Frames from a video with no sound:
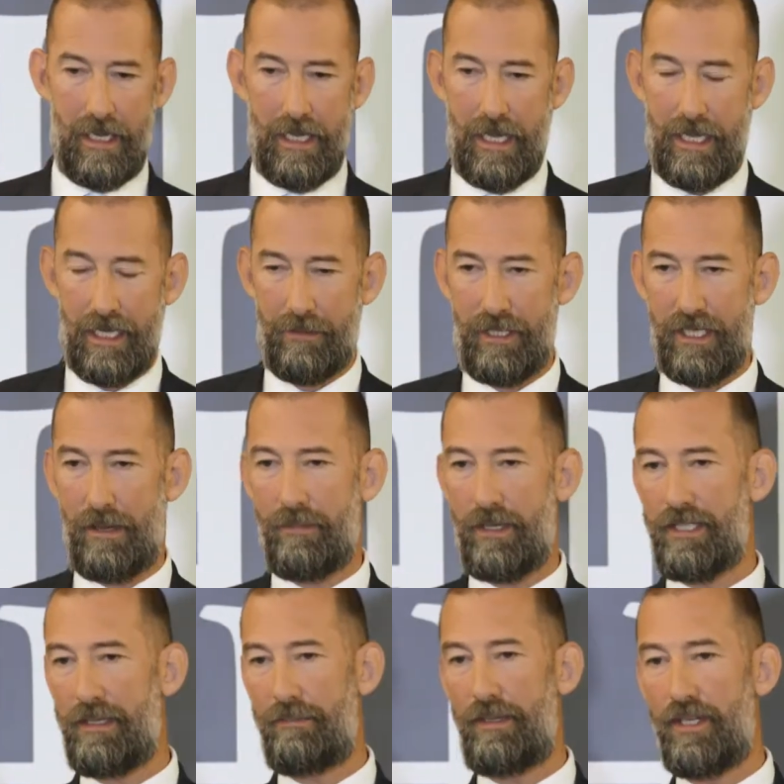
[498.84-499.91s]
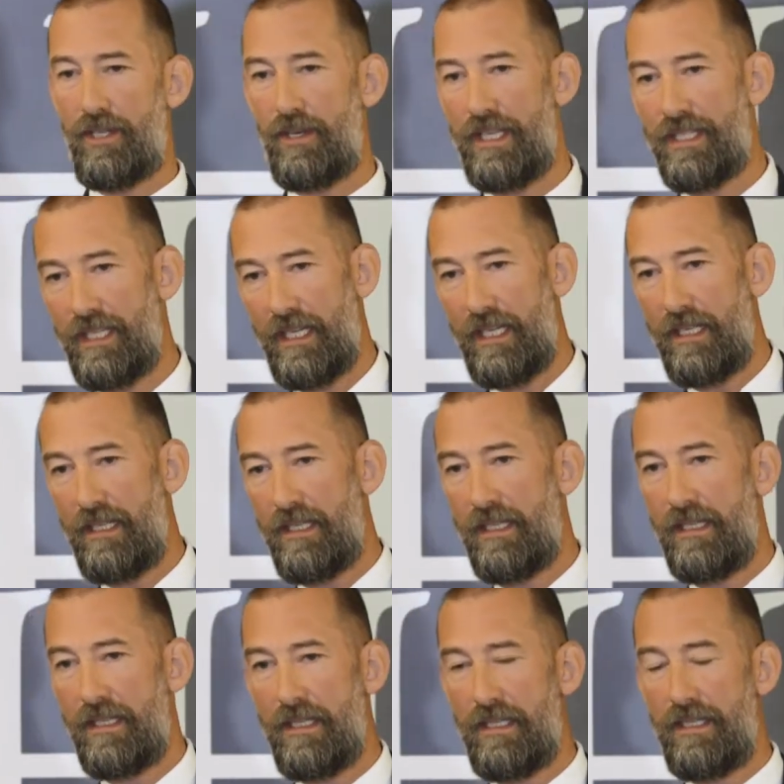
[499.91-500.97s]
And it can be done by simply addressing
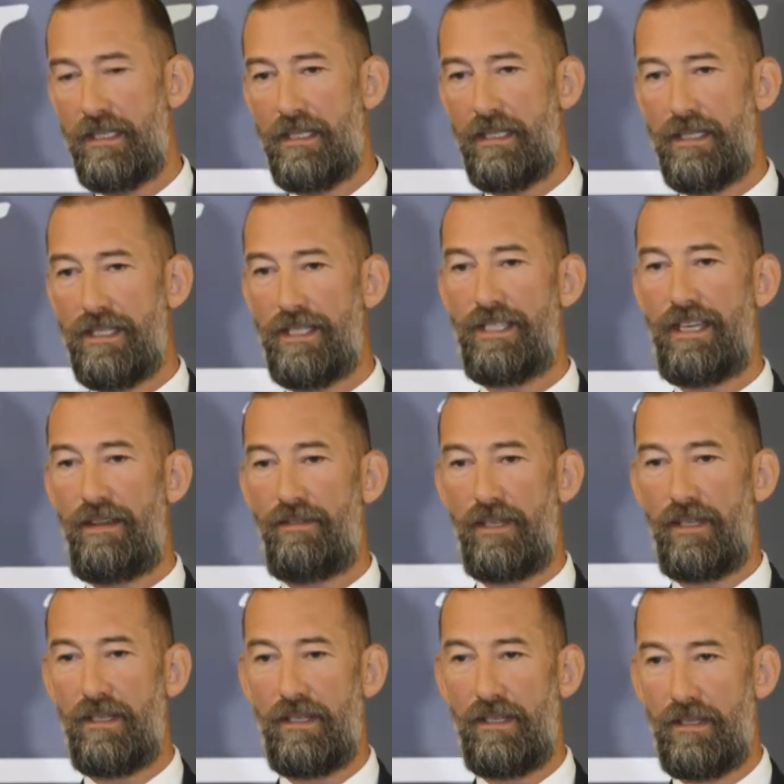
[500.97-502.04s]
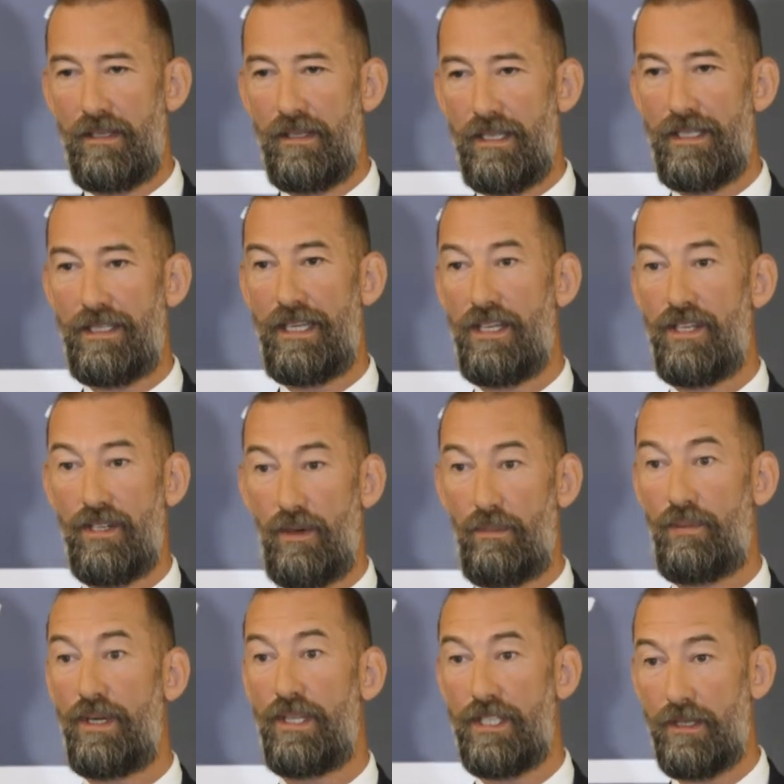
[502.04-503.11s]
7 essential
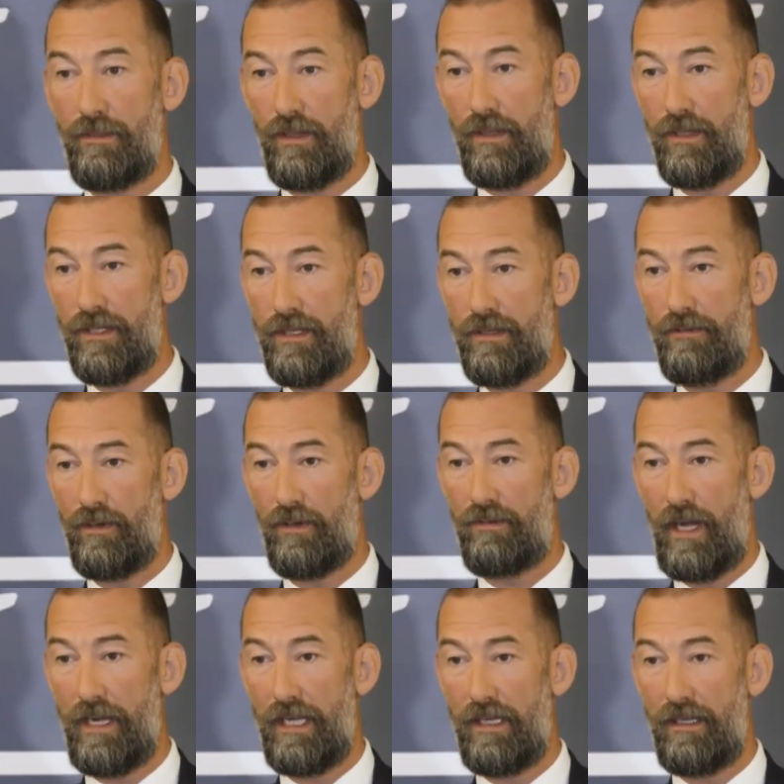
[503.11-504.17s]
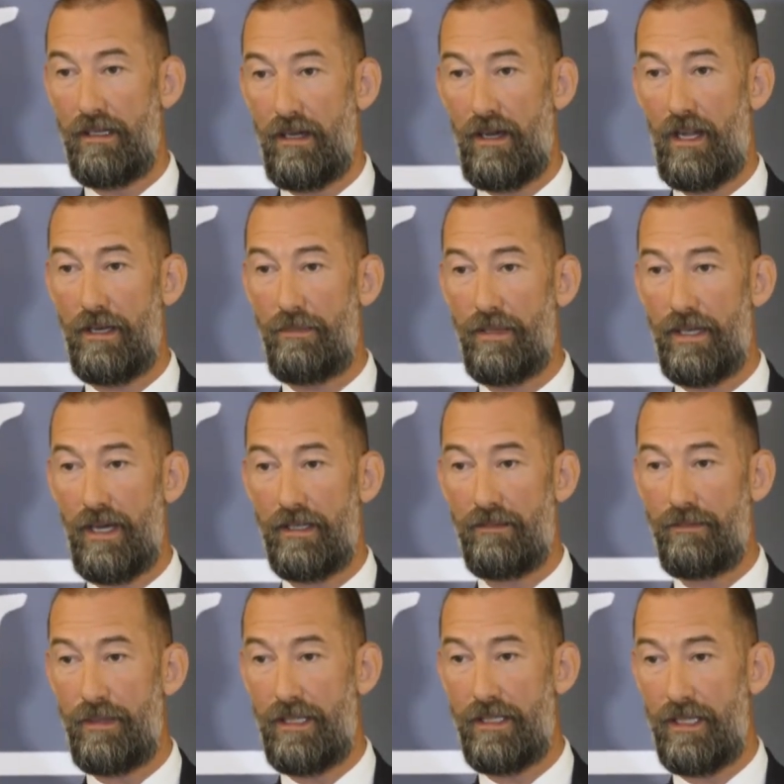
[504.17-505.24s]
principles for running highly
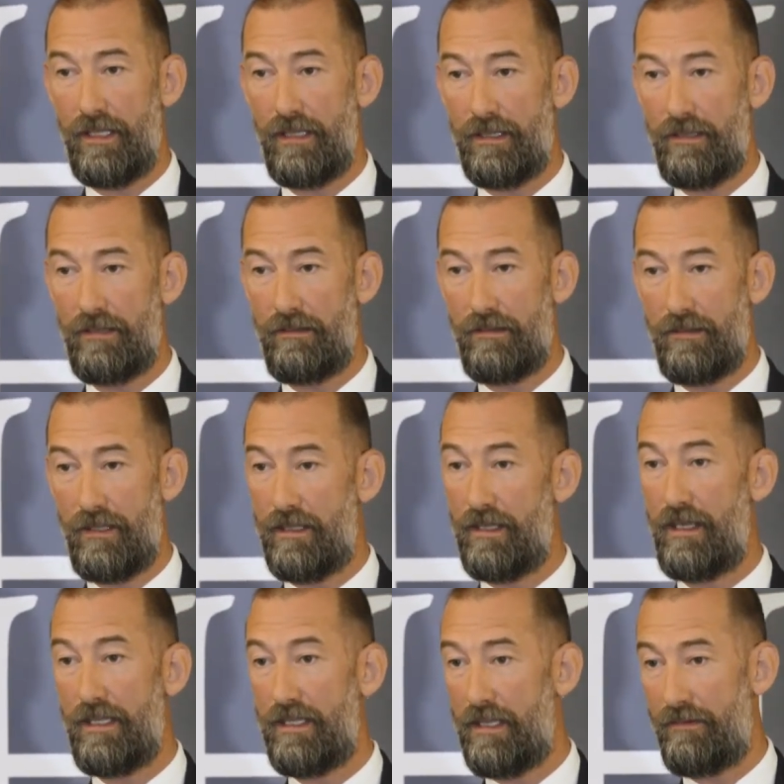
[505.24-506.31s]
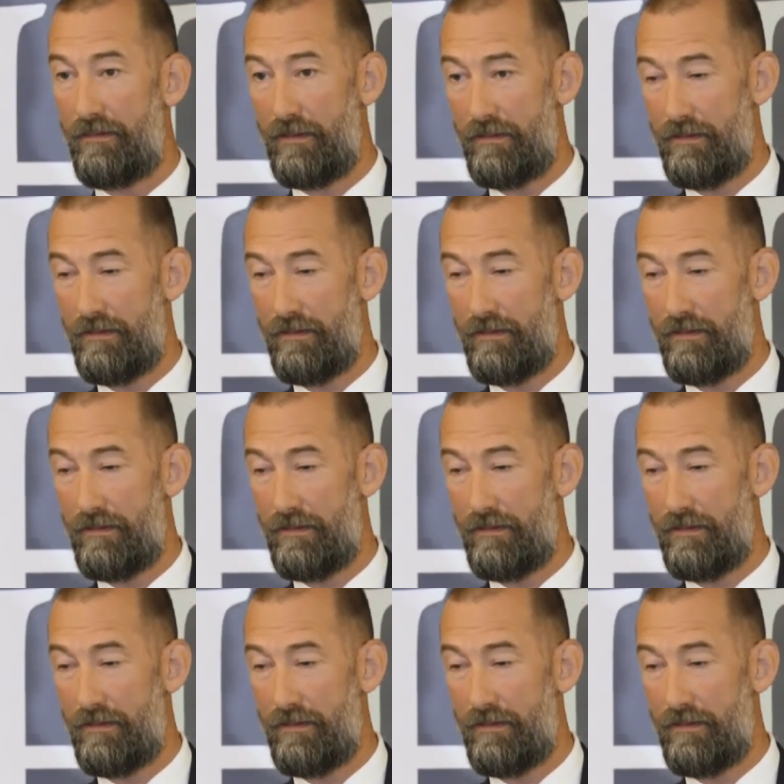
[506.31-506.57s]
productive meetings. There's only 7.